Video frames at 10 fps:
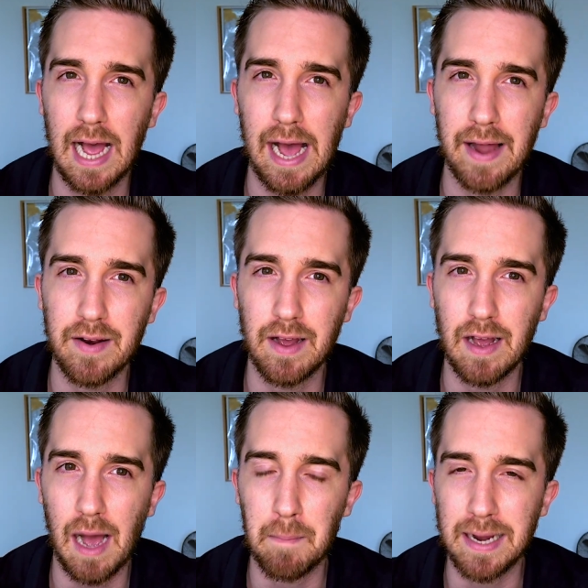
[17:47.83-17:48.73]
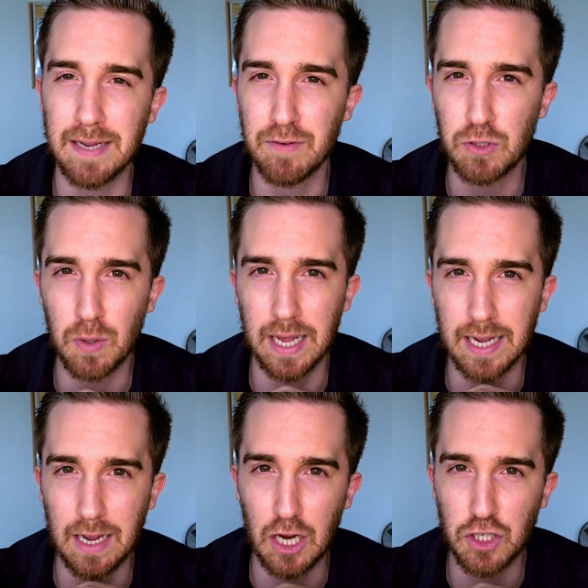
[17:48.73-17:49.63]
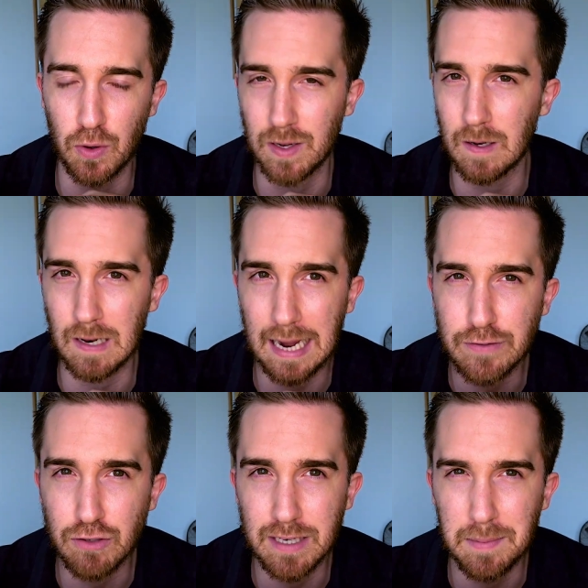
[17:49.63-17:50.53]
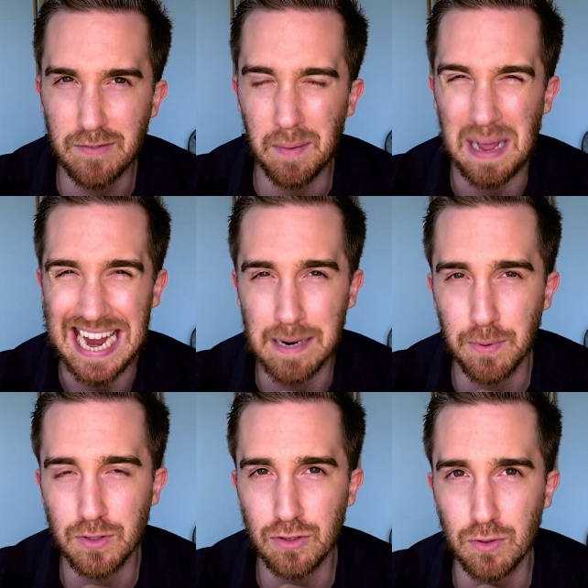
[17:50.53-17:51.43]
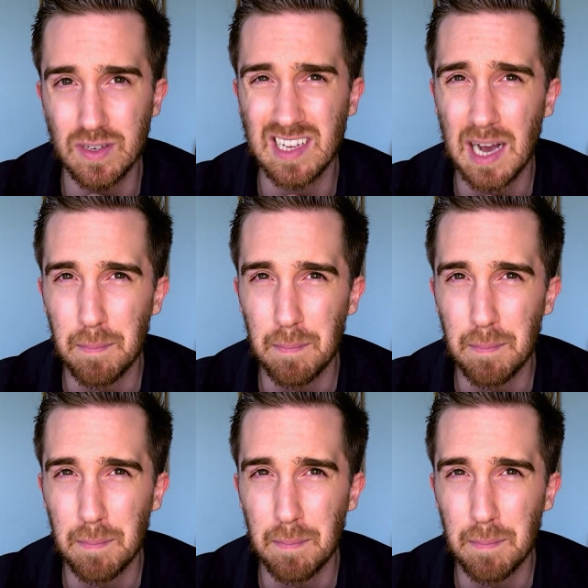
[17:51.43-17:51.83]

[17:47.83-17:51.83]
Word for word: and I might even do like a short little live stream if I'm able to do it.